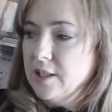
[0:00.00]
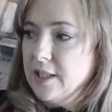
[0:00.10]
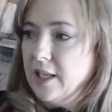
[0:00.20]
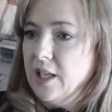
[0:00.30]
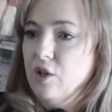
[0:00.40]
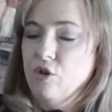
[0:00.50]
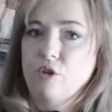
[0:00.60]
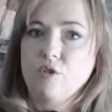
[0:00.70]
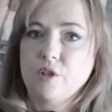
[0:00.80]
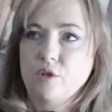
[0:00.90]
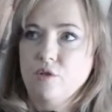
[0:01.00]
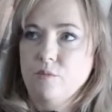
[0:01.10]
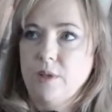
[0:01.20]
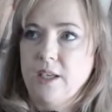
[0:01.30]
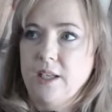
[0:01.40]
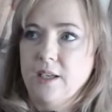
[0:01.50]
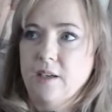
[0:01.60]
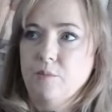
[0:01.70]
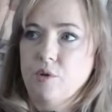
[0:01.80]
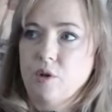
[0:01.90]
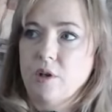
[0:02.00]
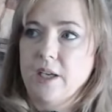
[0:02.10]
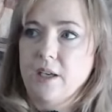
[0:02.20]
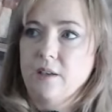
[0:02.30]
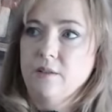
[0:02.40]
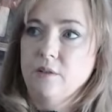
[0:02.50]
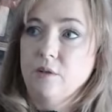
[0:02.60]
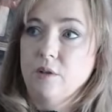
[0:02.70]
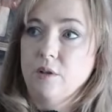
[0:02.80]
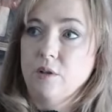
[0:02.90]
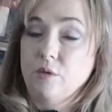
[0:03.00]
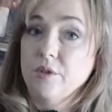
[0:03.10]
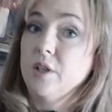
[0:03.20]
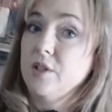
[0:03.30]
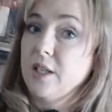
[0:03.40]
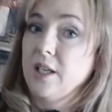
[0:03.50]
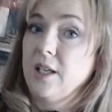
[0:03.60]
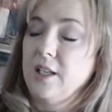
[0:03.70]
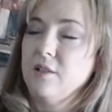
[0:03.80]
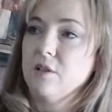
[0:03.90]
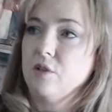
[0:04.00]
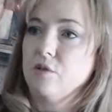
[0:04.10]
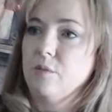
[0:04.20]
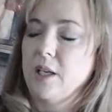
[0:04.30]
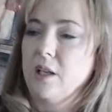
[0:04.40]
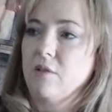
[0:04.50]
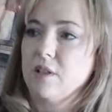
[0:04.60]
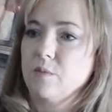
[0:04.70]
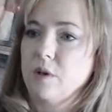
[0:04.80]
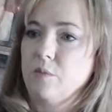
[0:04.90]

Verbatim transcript: checking her social media prior also checking his social media as